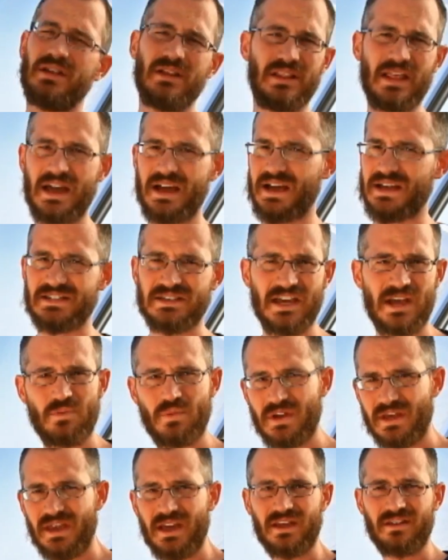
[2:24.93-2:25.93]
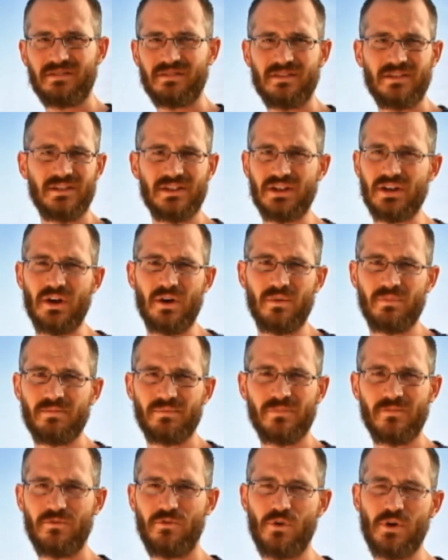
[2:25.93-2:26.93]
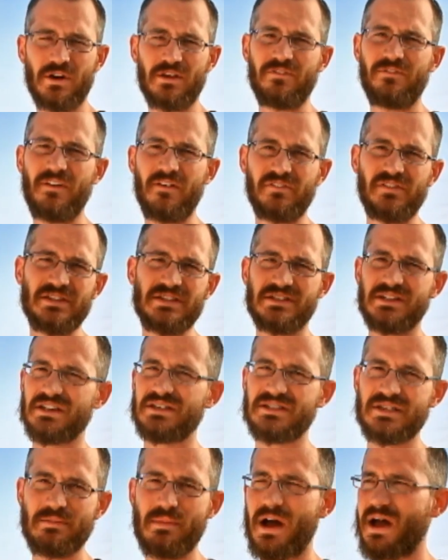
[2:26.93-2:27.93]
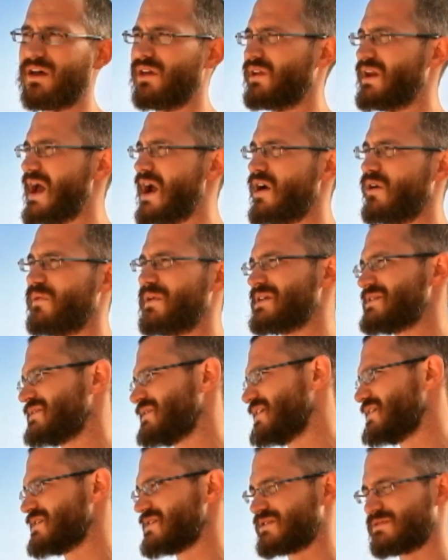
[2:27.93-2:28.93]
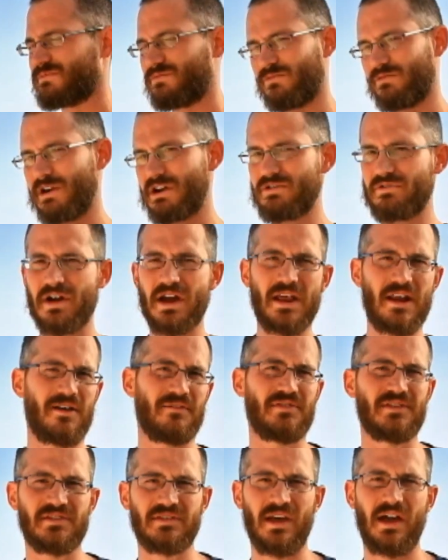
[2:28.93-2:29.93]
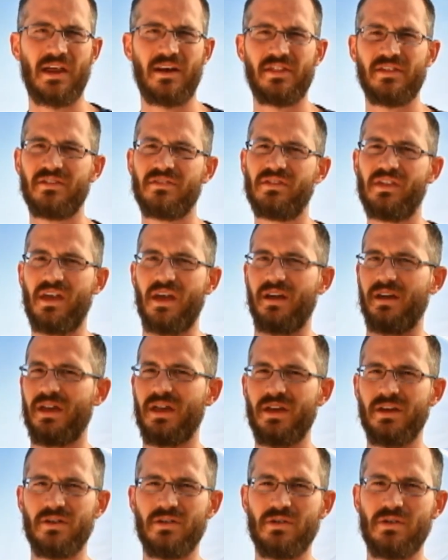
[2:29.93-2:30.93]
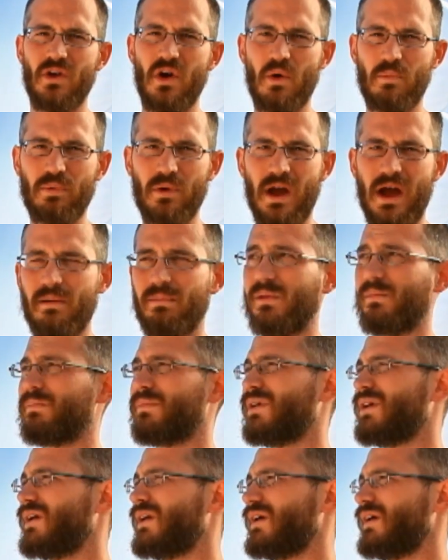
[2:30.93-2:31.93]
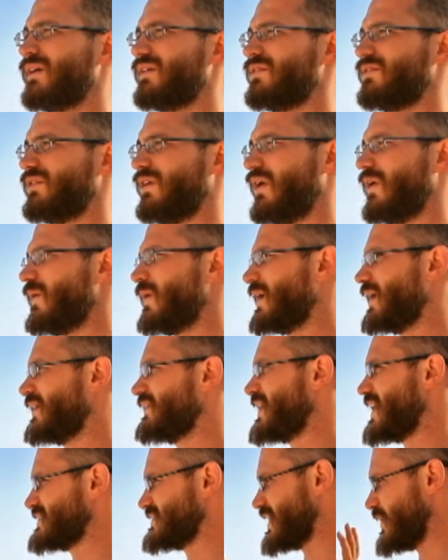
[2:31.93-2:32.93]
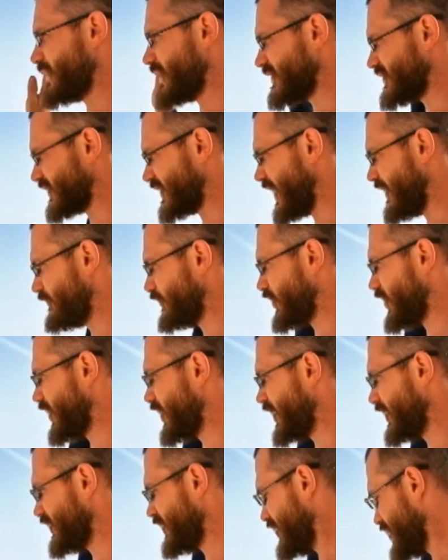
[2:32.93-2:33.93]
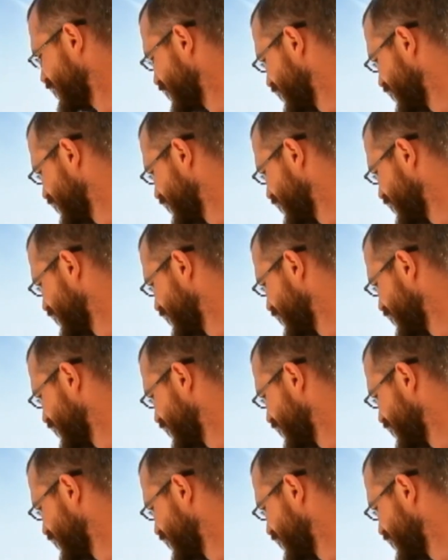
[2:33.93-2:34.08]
Like I said, we get you know forty, fifty, sixty mile an hour winds. They just run right off the side of this thing, no problem. So uh, that's how we get the covering on.